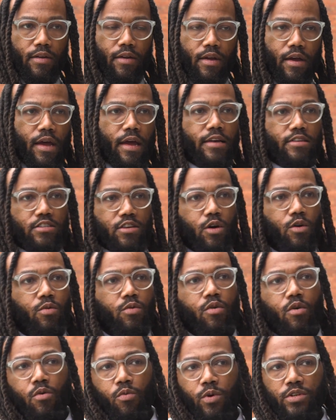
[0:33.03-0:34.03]
And
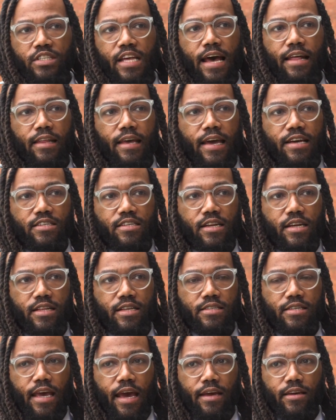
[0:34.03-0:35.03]
so what's the allegation in
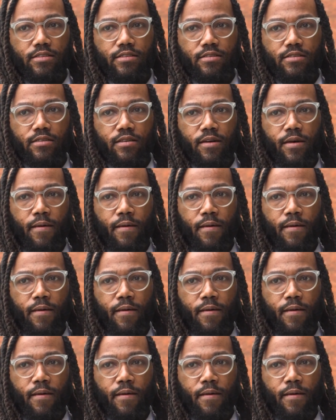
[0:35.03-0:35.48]
this case?